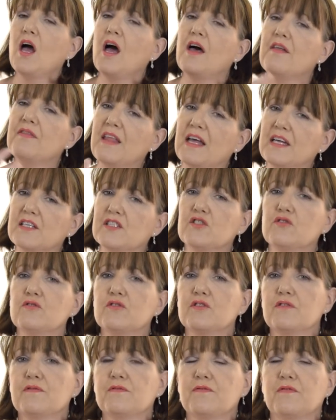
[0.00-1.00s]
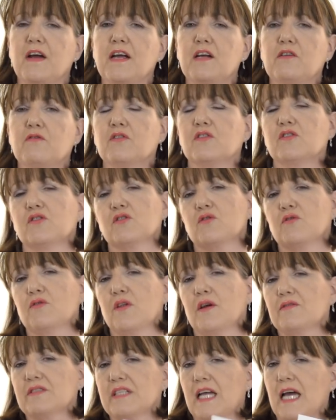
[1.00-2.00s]
and that sort of fragrance, all
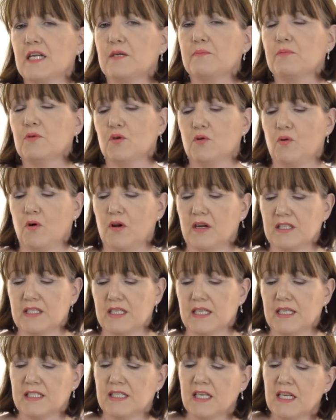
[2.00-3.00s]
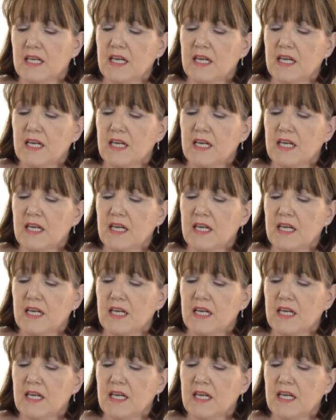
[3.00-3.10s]
those edible qualities,